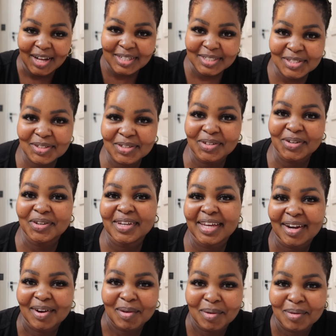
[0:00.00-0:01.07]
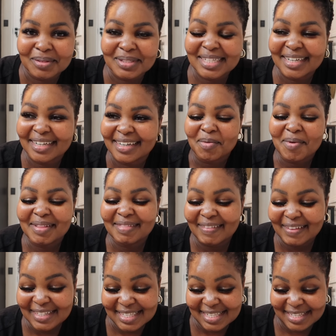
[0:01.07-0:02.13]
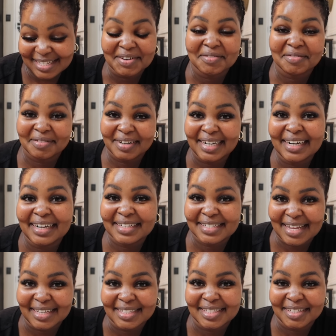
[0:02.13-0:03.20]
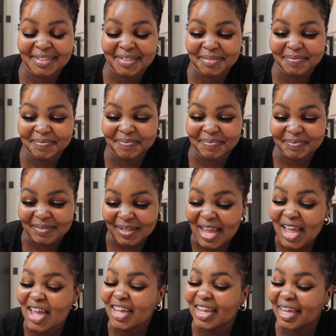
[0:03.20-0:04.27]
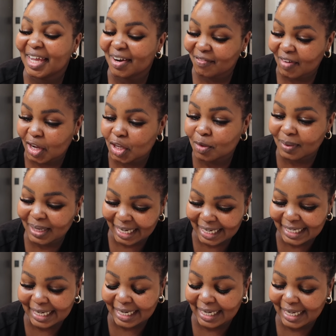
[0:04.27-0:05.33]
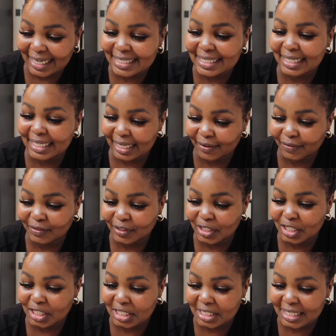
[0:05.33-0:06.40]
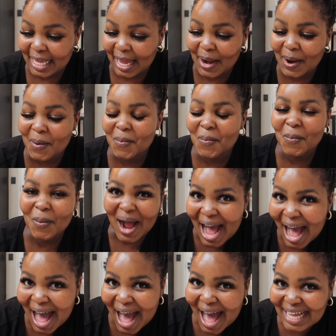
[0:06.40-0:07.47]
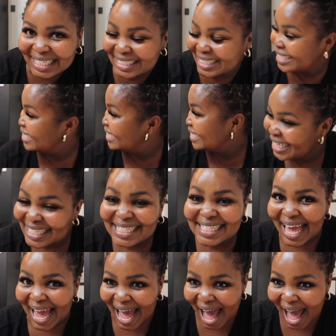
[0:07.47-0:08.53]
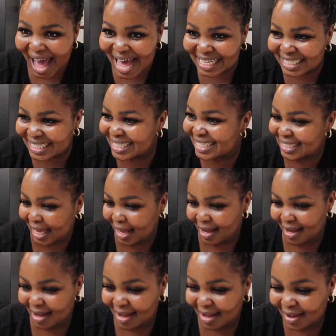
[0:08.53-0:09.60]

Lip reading: Also, you know you're getting old when this really excites you. You get a vacuum cleaner as a gift and you're just like, what? Yes!